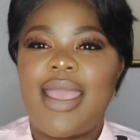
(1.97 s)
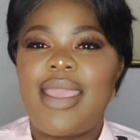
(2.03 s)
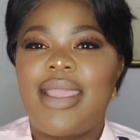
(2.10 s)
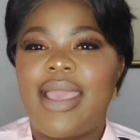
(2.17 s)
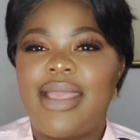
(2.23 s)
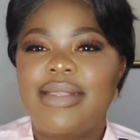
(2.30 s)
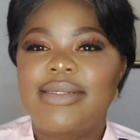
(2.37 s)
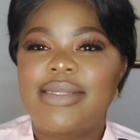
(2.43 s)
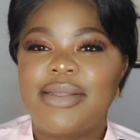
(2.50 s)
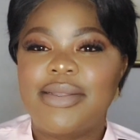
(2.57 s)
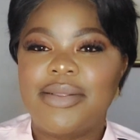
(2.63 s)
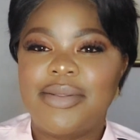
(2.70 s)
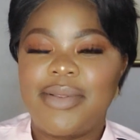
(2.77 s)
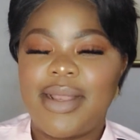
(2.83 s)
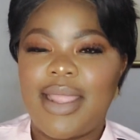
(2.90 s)
hi guys
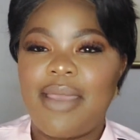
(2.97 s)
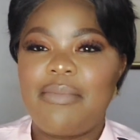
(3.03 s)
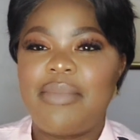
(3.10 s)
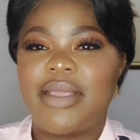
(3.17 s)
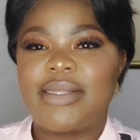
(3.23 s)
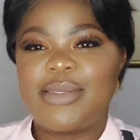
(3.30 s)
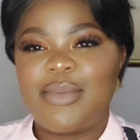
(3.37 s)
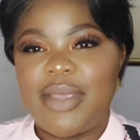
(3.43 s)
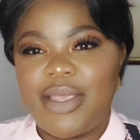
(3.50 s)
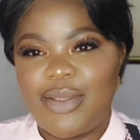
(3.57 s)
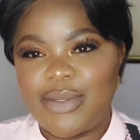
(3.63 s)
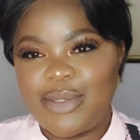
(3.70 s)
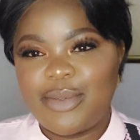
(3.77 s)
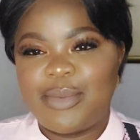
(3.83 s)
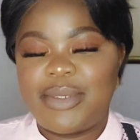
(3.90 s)
welcome back to my
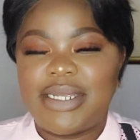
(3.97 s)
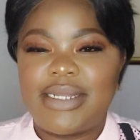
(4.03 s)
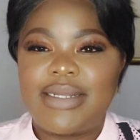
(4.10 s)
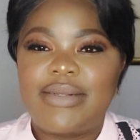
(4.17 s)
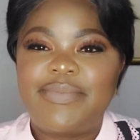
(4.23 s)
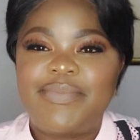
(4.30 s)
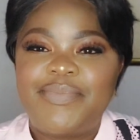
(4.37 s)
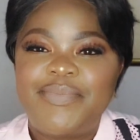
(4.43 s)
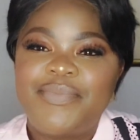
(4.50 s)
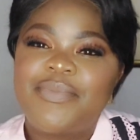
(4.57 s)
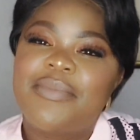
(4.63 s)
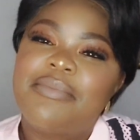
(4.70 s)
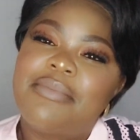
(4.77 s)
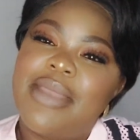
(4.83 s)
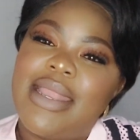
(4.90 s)
youtube channel
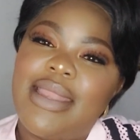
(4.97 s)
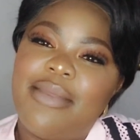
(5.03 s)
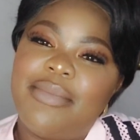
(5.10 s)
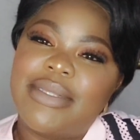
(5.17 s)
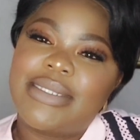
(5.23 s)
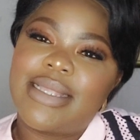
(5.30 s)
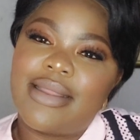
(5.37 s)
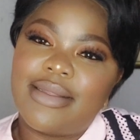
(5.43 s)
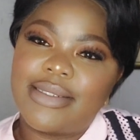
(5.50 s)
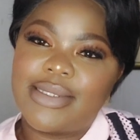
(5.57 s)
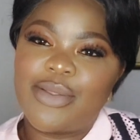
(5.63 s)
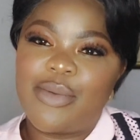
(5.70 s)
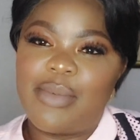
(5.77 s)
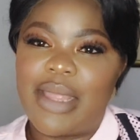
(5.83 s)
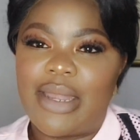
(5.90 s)
my name is alice
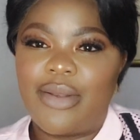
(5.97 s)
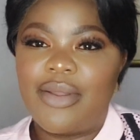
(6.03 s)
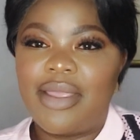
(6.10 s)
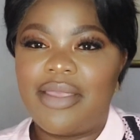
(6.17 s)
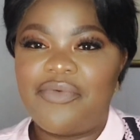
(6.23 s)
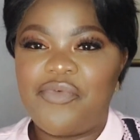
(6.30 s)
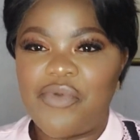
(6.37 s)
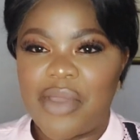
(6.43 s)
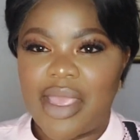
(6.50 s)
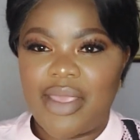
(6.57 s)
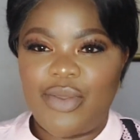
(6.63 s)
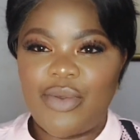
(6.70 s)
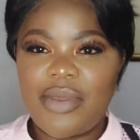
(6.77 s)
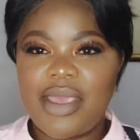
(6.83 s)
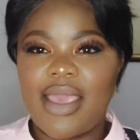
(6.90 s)
Nxumalo if you are
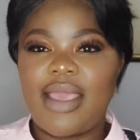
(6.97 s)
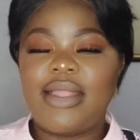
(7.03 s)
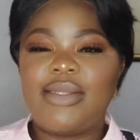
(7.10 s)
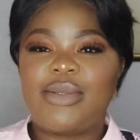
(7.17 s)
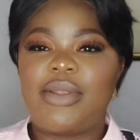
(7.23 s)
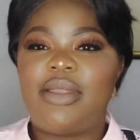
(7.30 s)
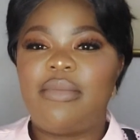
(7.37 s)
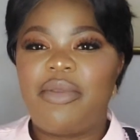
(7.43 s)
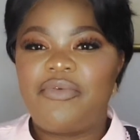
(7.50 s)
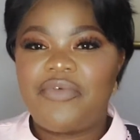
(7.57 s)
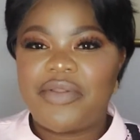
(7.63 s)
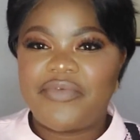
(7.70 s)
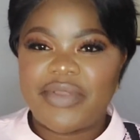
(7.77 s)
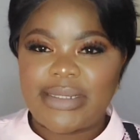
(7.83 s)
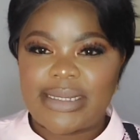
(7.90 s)
new here and joining me
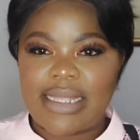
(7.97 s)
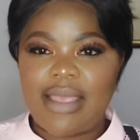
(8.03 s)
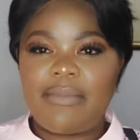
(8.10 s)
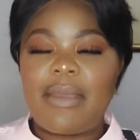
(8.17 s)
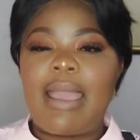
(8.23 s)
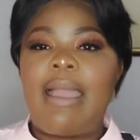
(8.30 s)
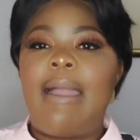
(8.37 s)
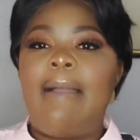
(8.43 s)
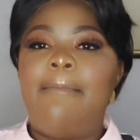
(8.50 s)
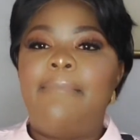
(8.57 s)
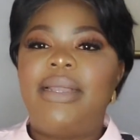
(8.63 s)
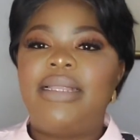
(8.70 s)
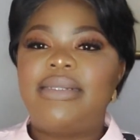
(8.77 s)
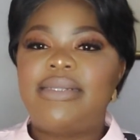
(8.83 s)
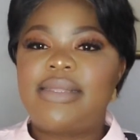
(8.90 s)
for the first time
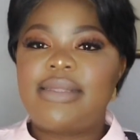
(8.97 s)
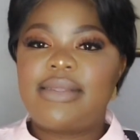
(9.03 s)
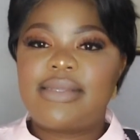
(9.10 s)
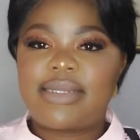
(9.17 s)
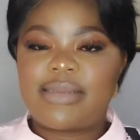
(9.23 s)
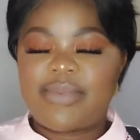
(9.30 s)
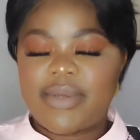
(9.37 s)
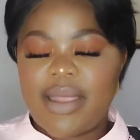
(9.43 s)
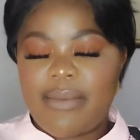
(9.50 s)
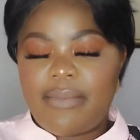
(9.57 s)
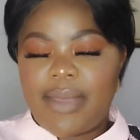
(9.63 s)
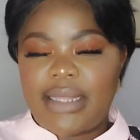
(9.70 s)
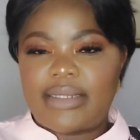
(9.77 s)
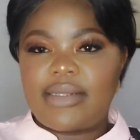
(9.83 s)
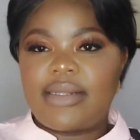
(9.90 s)
please click the subscribe
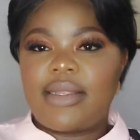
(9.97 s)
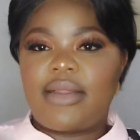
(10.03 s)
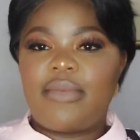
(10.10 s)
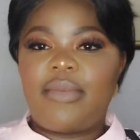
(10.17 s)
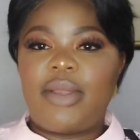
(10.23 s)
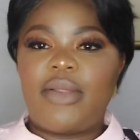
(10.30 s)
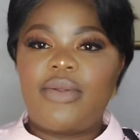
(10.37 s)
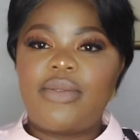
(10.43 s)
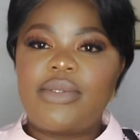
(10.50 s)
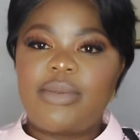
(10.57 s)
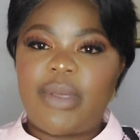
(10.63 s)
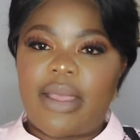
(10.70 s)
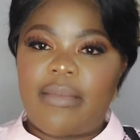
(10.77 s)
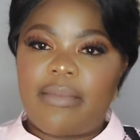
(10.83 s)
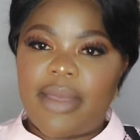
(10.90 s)
button down below to
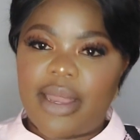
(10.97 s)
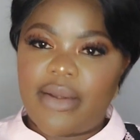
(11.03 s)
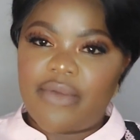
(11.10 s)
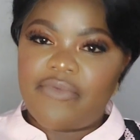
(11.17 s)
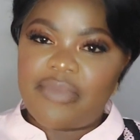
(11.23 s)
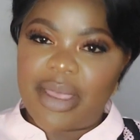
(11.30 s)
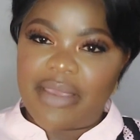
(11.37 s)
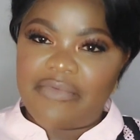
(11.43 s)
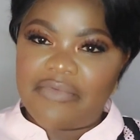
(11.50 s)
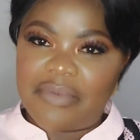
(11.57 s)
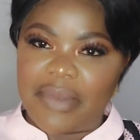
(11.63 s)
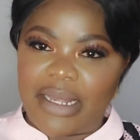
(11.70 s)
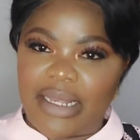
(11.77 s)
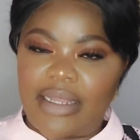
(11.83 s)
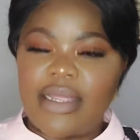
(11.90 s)
become part of my
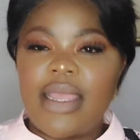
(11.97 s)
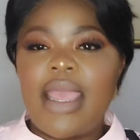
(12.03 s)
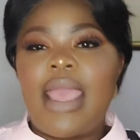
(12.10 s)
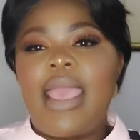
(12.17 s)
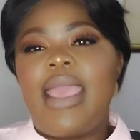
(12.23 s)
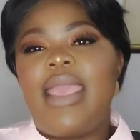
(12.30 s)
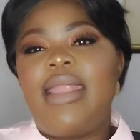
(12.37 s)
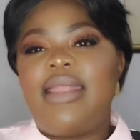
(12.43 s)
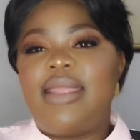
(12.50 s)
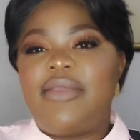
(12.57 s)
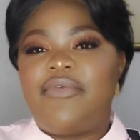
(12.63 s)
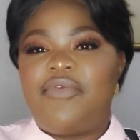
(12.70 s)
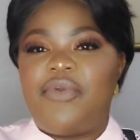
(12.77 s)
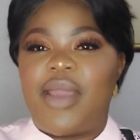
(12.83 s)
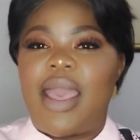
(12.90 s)
family and
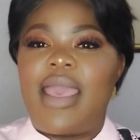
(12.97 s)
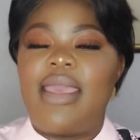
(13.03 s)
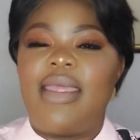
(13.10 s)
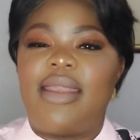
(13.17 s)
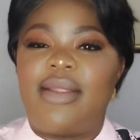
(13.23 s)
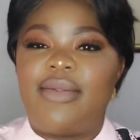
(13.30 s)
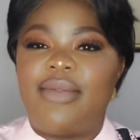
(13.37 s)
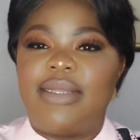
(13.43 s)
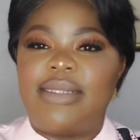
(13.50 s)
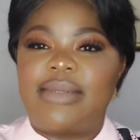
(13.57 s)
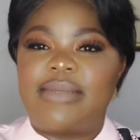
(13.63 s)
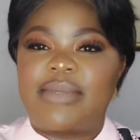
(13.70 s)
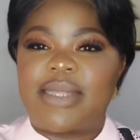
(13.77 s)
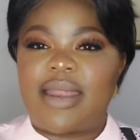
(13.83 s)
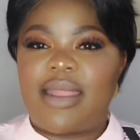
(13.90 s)
if you are a regular
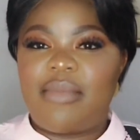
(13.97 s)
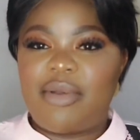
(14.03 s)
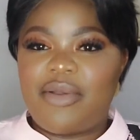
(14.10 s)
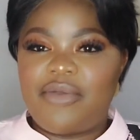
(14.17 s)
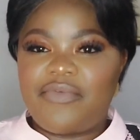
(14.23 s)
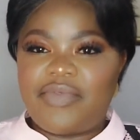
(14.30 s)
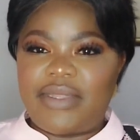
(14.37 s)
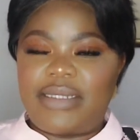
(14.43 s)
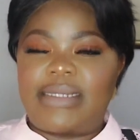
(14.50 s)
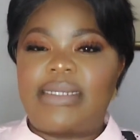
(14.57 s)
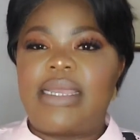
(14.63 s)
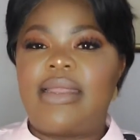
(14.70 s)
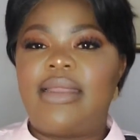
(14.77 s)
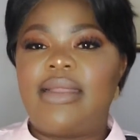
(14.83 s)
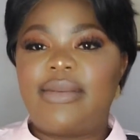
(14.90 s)
subscriber of this
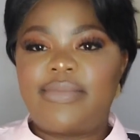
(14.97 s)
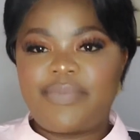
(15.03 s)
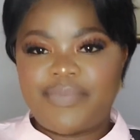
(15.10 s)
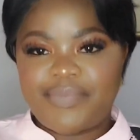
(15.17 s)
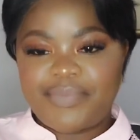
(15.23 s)
channel